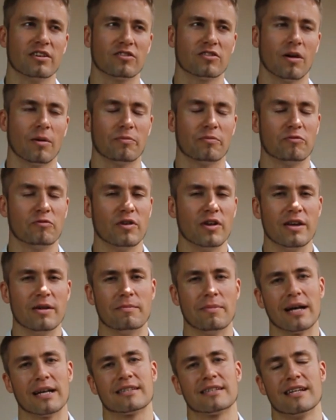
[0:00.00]
the top three
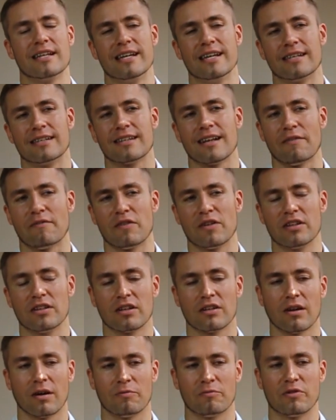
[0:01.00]
best leagues. I think
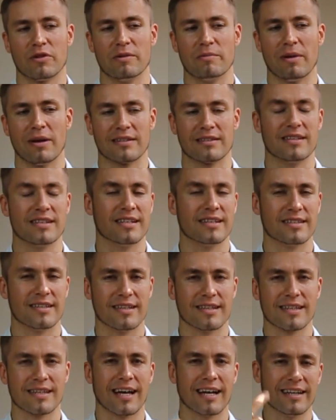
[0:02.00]
the top three best leagues
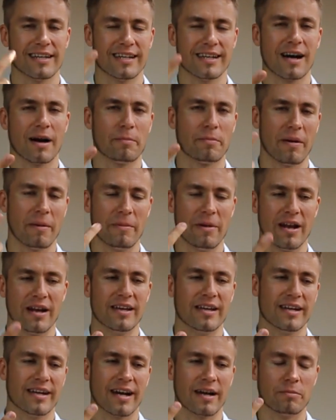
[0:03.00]
is La Liga, Premier
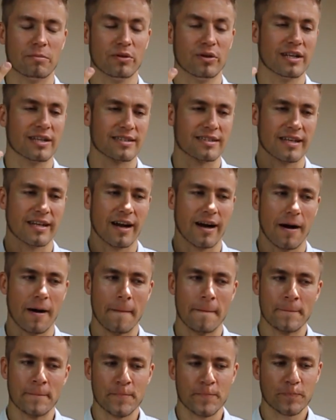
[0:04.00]
League and
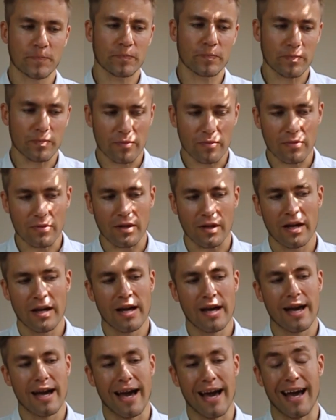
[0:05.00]
Bundesliga.
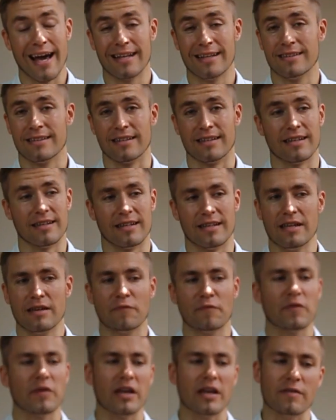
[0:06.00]
And
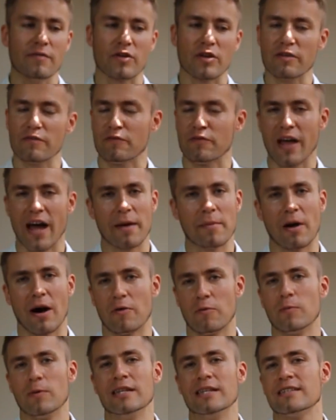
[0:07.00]
even if
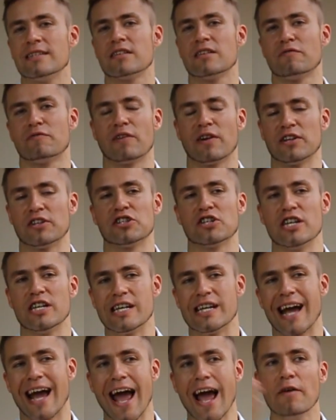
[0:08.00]
Neymar wins the French
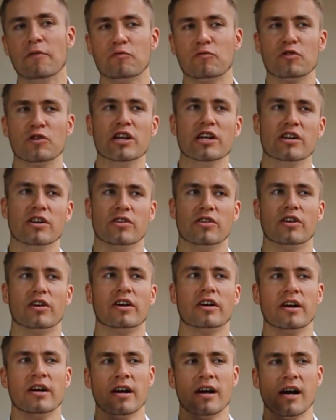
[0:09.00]
League every
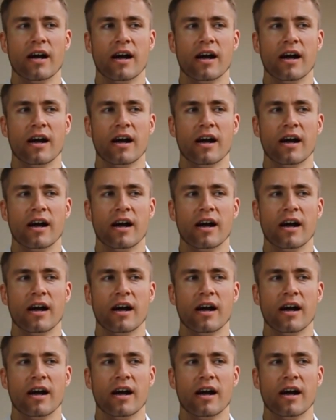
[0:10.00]
year,